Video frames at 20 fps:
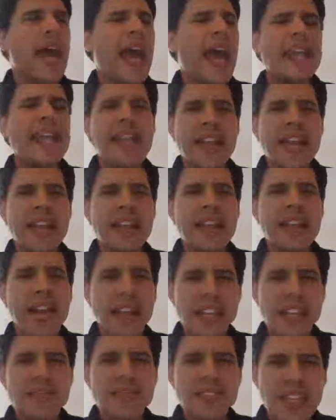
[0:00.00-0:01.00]
and yet
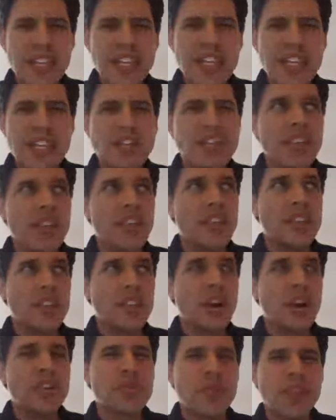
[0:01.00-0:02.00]
none of these
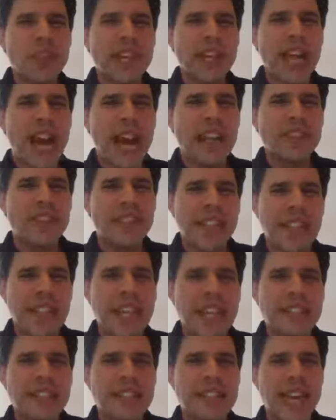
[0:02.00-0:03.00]
adults were the kind of
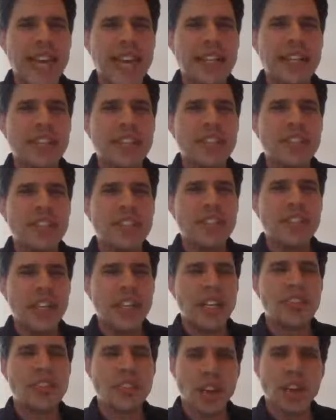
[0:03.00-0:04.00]
kids that could
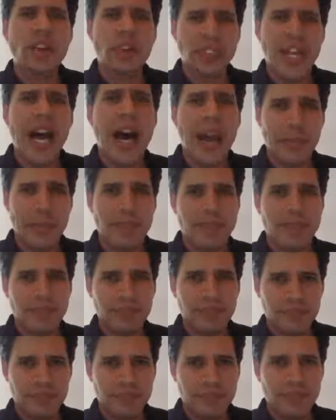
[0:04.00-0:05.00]
sit at circle time.
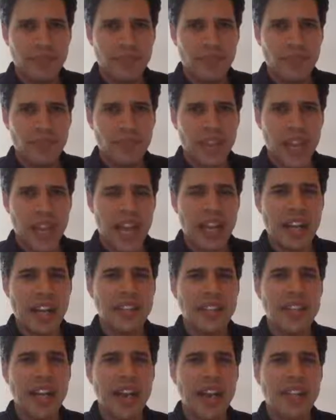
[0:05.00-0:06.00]
And I
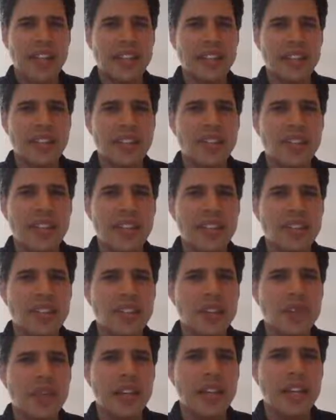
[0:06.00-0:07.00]
think there
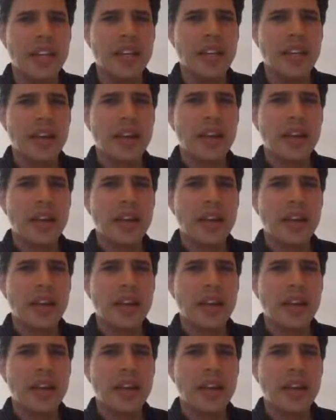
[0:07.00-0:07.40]
needs to be